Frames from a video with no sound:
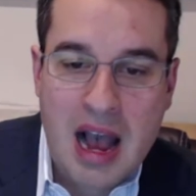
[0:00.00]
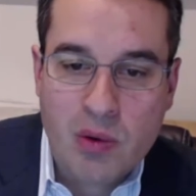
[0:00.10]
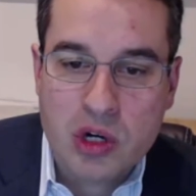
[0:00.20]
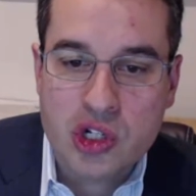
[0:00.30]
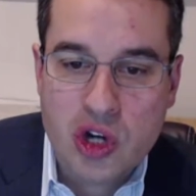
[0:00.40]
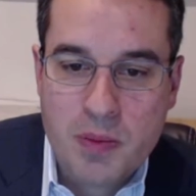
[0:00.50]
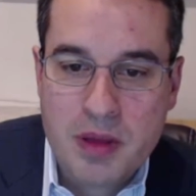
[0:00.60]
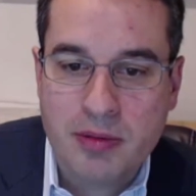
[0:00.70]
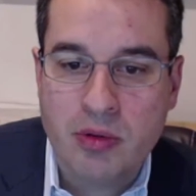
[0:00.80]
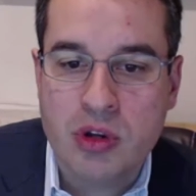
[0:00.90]
I want to show
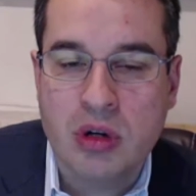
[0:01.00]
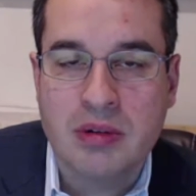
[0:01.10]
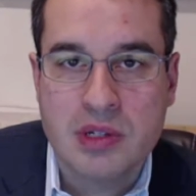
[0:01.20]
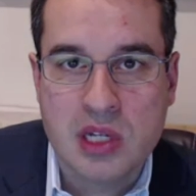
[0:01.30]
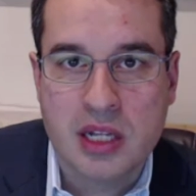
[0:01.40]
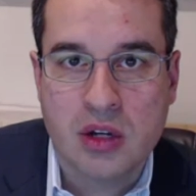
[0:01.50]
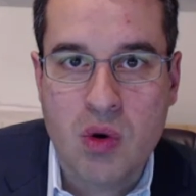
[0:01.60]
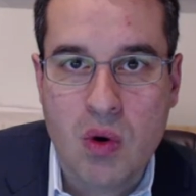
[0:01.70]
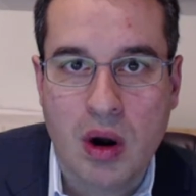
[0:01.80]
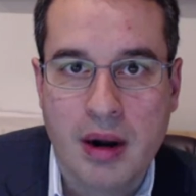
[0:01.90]
people when you go outside the
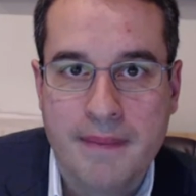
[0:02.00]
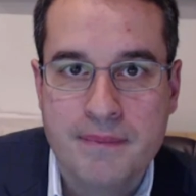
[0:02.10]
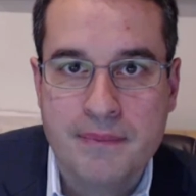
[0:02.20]
core,